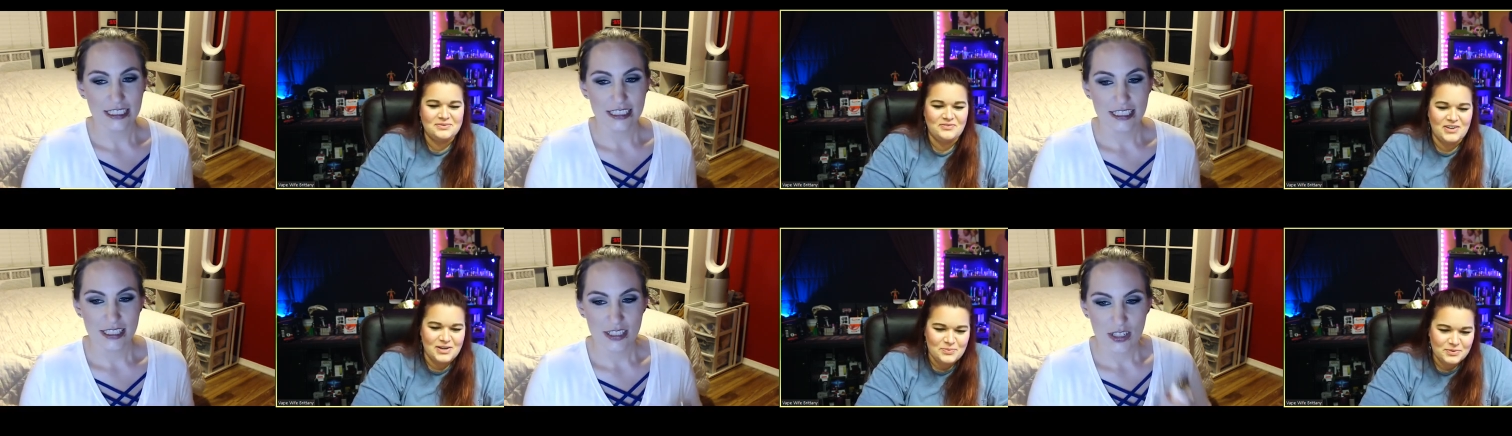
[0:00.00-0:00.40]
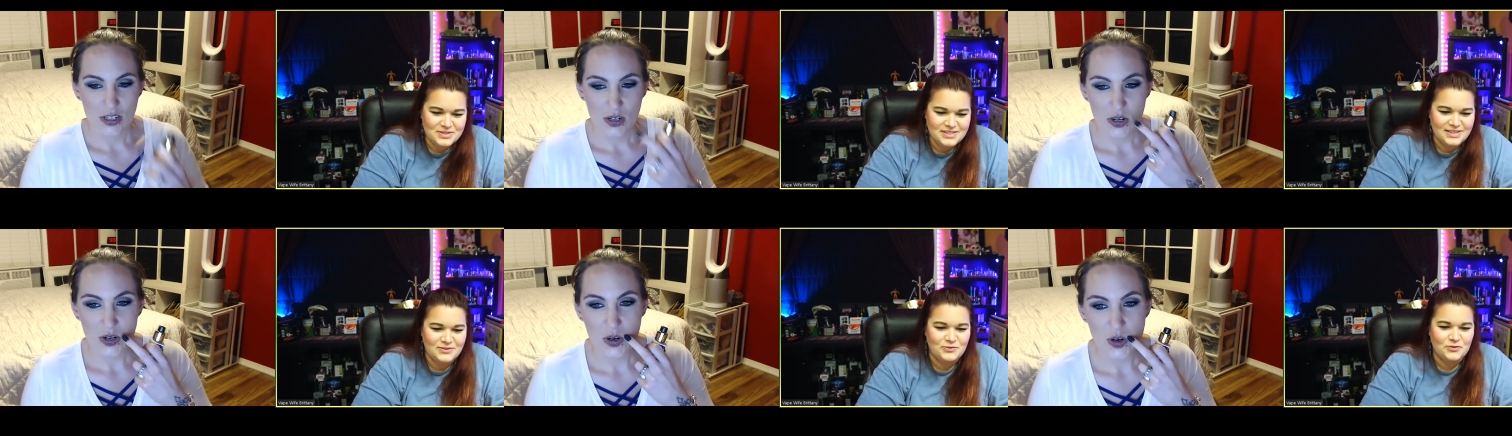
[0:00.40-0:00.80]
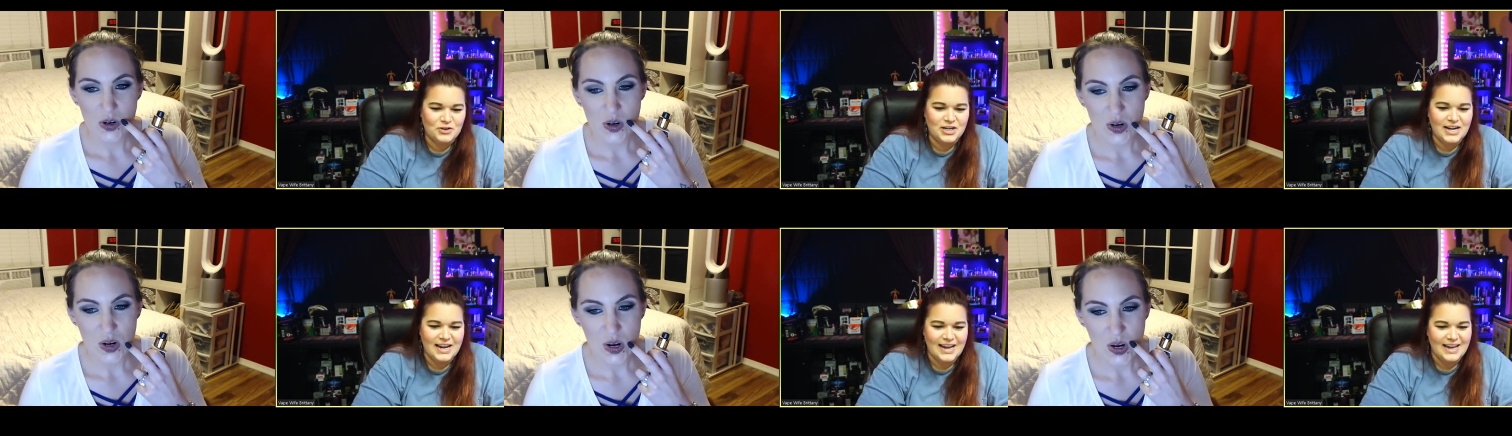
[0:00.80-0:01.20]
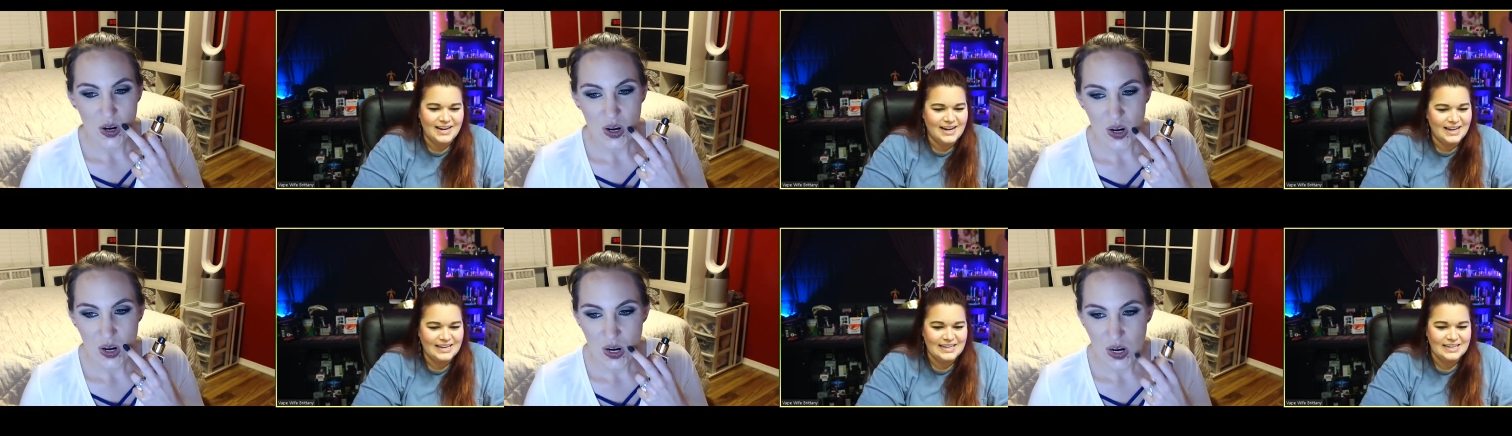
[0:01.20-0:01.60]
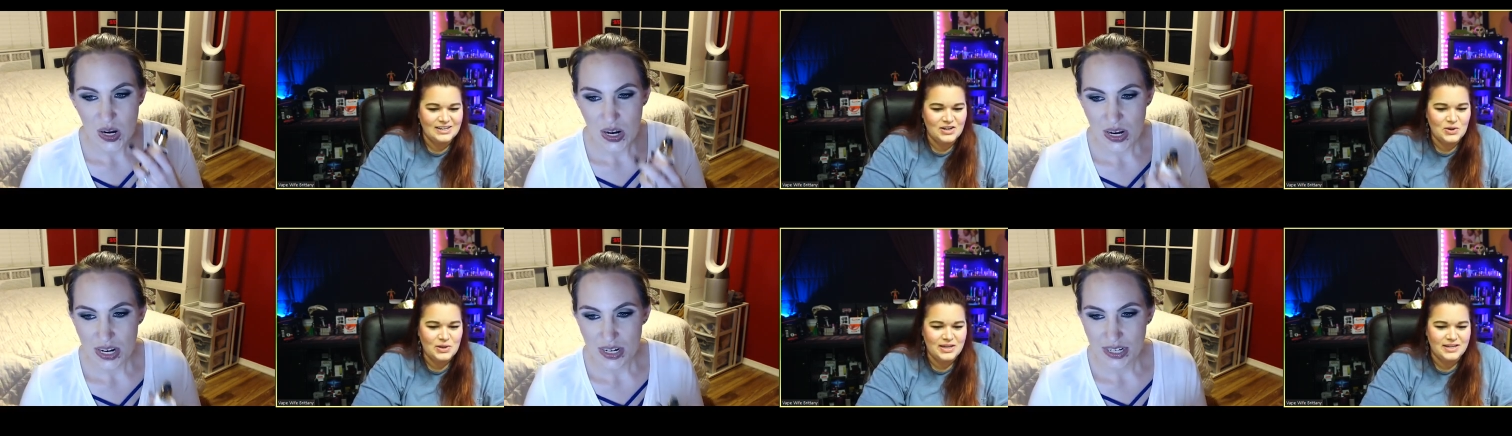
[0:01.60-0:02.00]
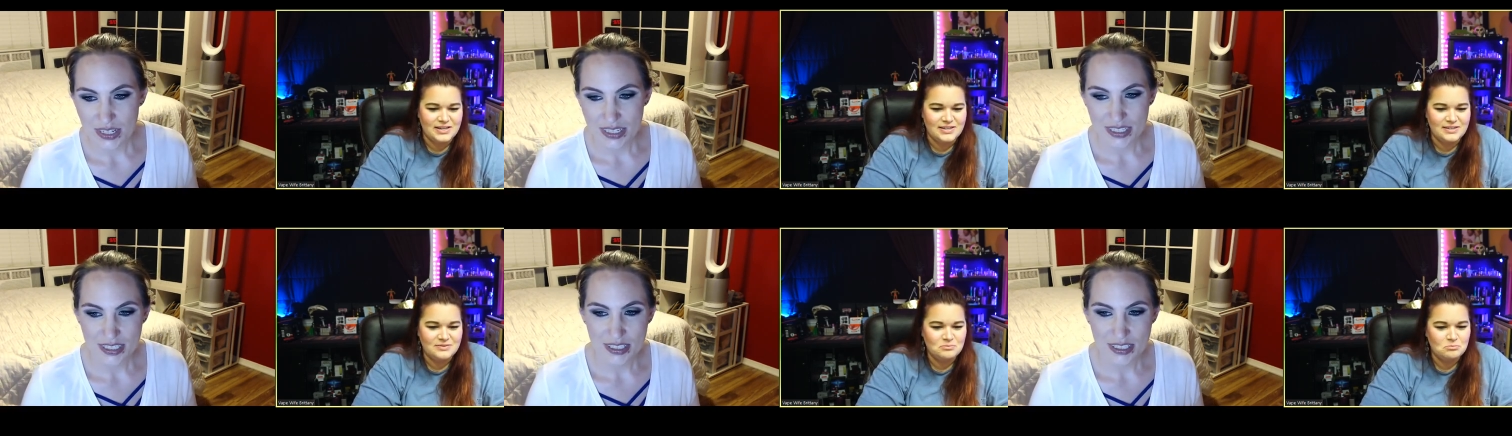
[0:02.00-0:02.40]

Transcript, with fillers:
Speaker 1: Vapor said, free hat, I get no head.